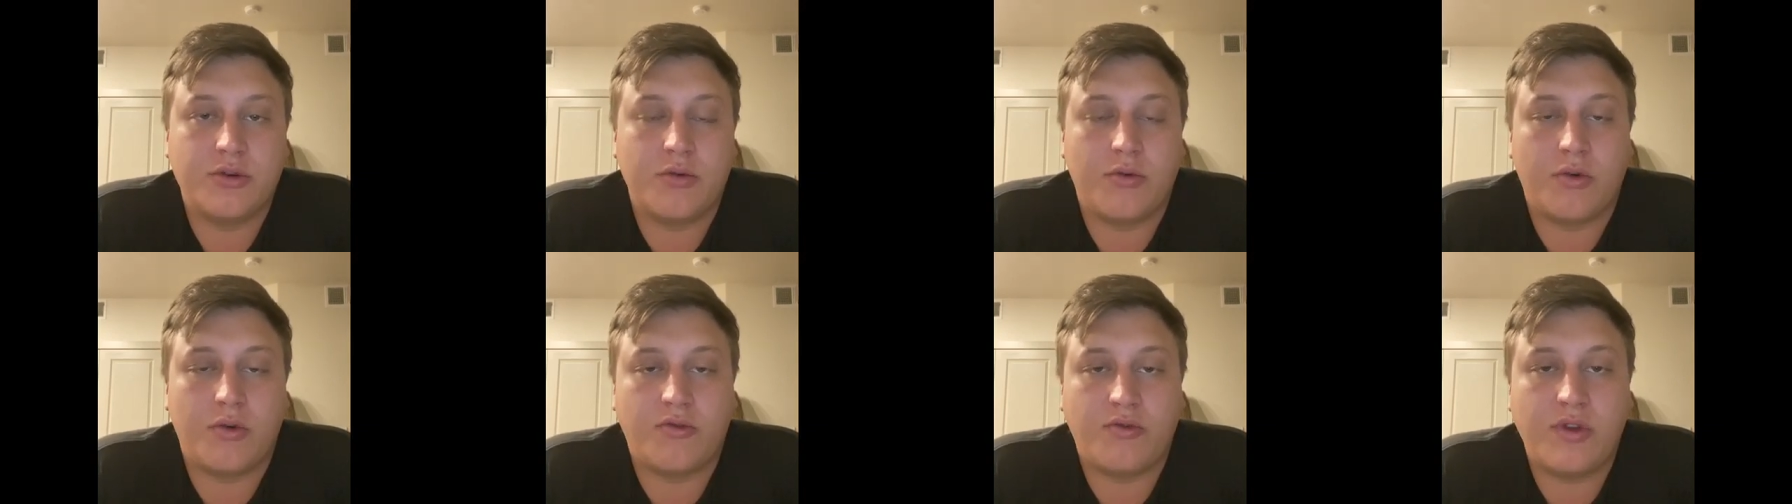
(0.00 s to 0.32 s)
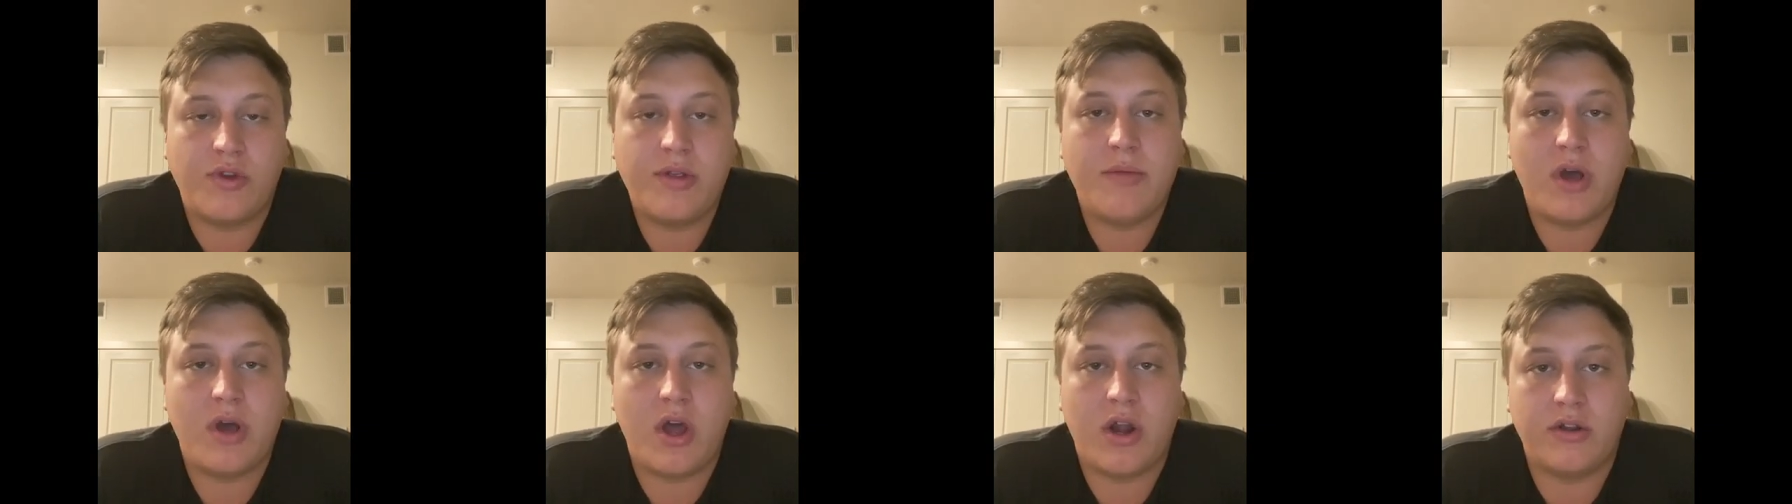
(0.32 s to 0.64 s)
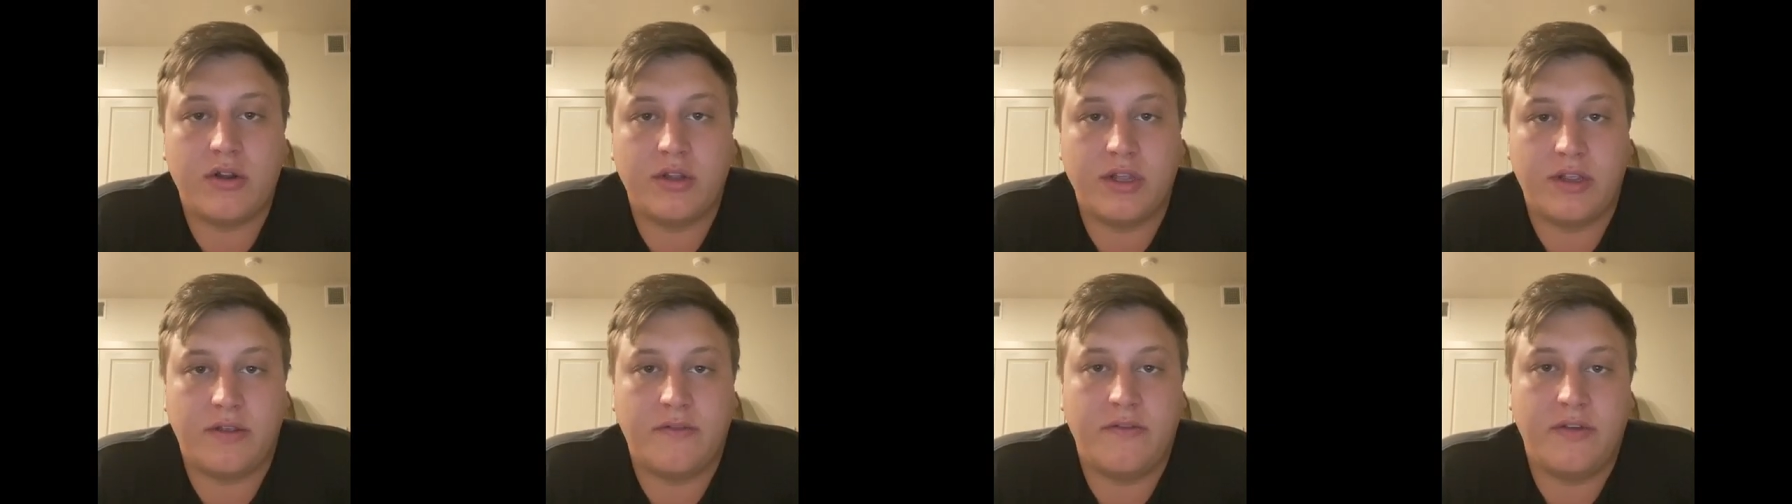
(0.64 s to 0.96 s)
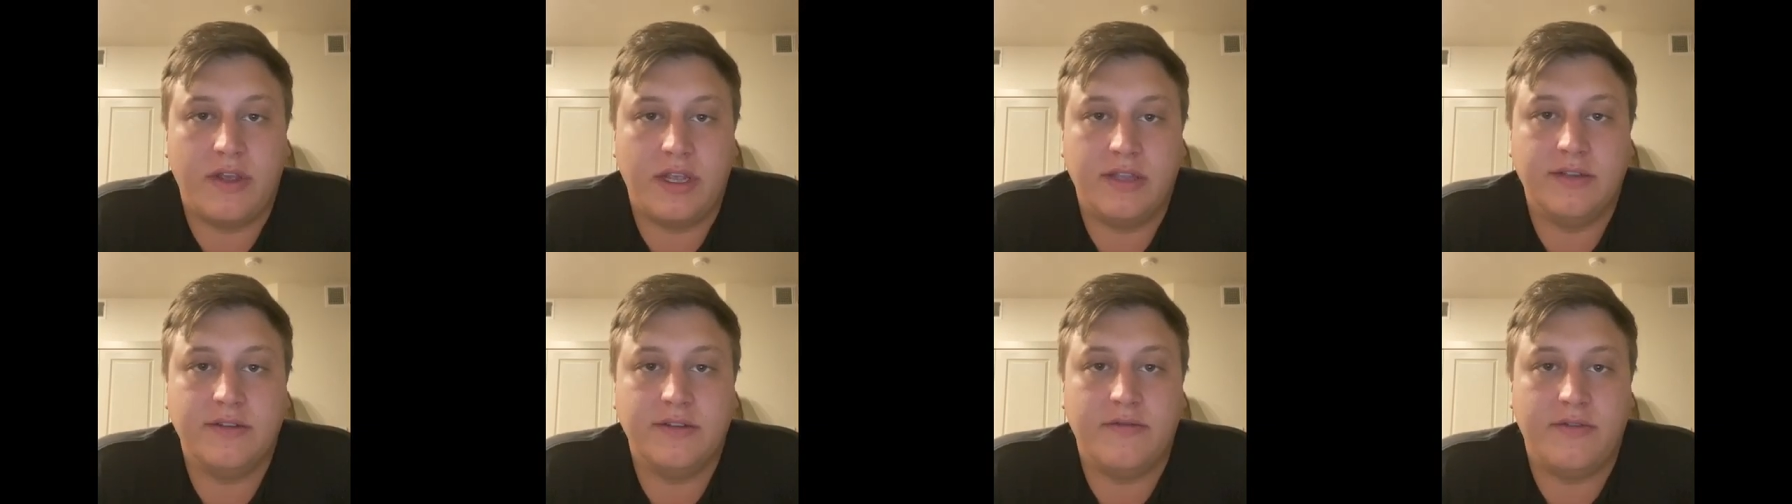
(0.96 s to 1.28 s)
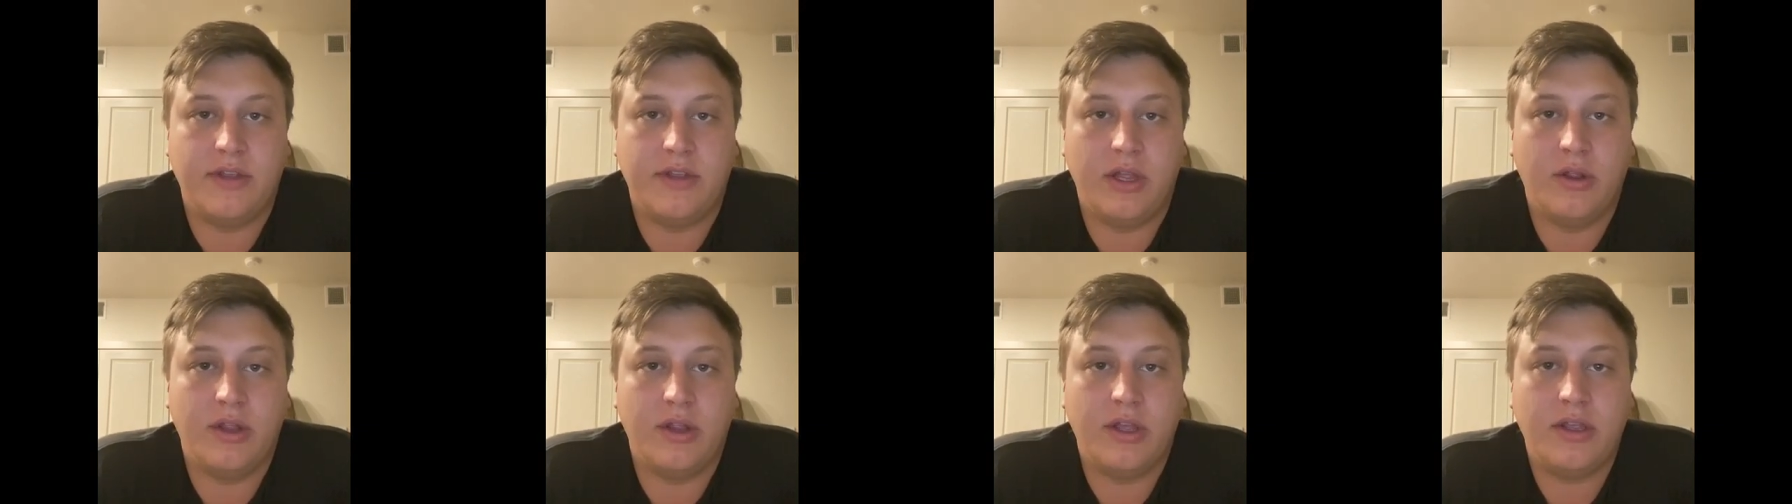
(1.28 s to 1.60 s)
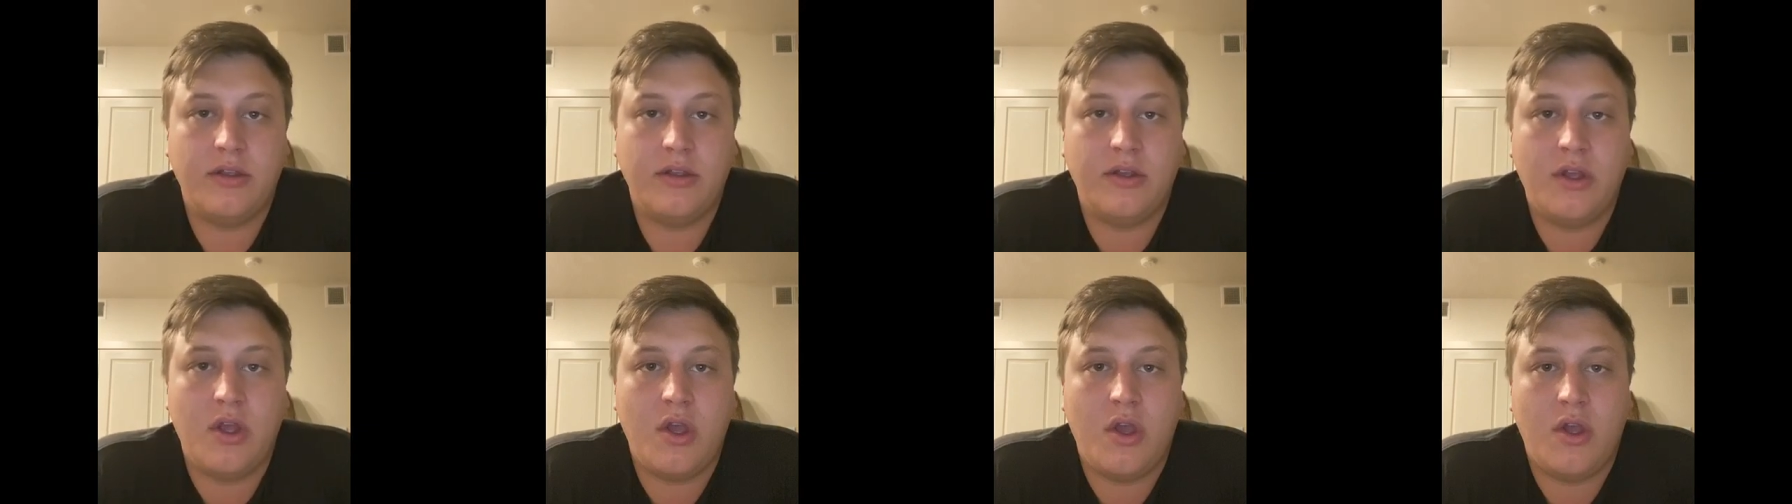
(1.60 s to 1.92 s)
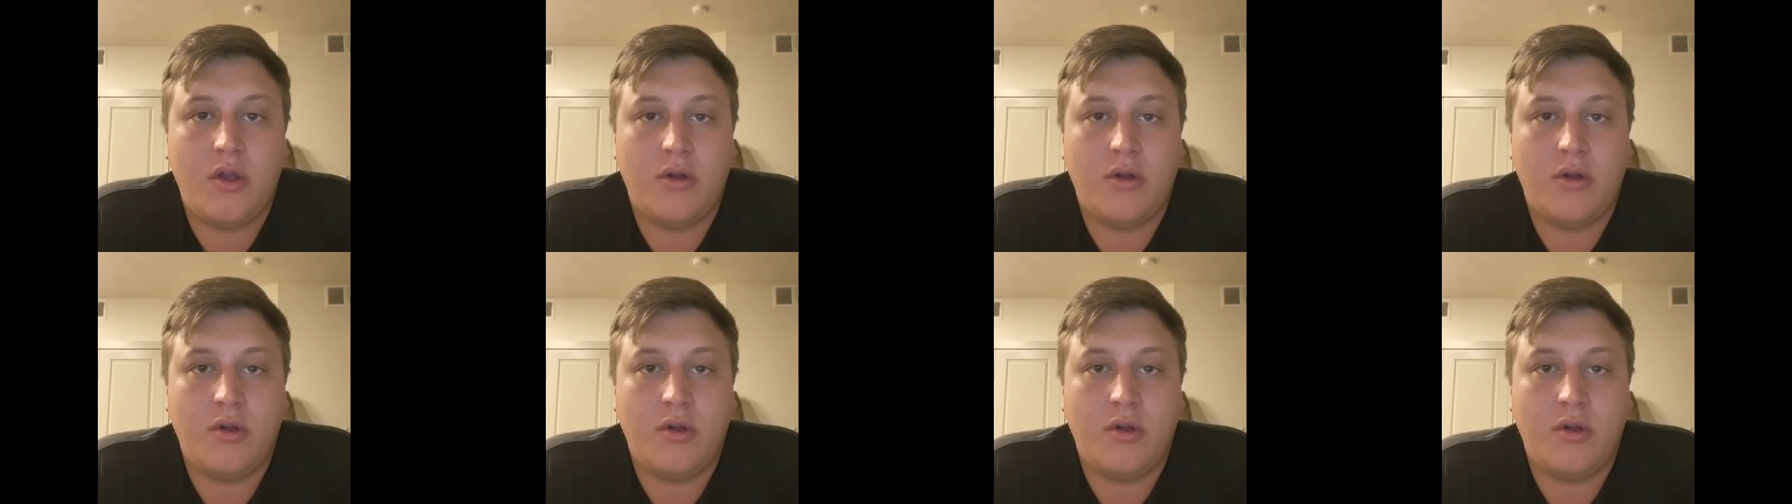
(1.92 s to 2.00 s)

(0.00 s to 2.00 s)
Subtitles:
or remodeling phase of healing,